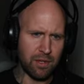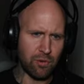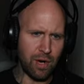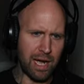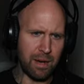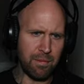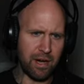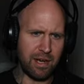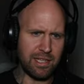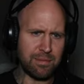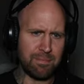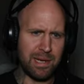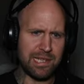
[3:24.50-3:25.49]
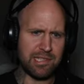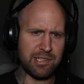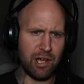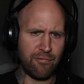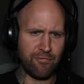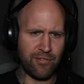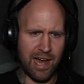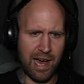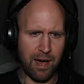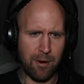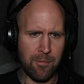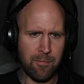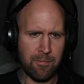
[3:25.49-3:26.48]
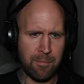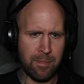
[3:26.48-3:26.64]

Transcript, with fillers: Grandma is pissed off now.